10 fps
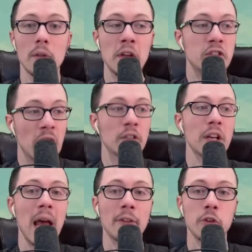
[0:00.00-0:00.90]
that
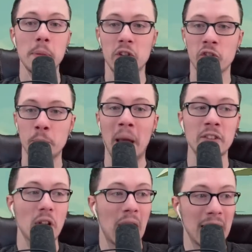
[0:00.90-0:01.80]
doesn't have to be
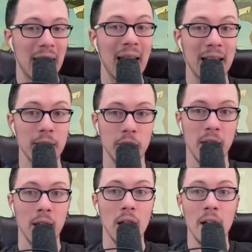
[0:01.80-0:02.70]
spent on
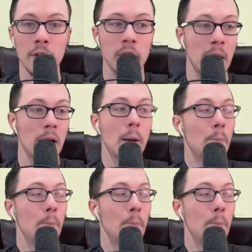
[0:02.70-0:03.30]
anything other than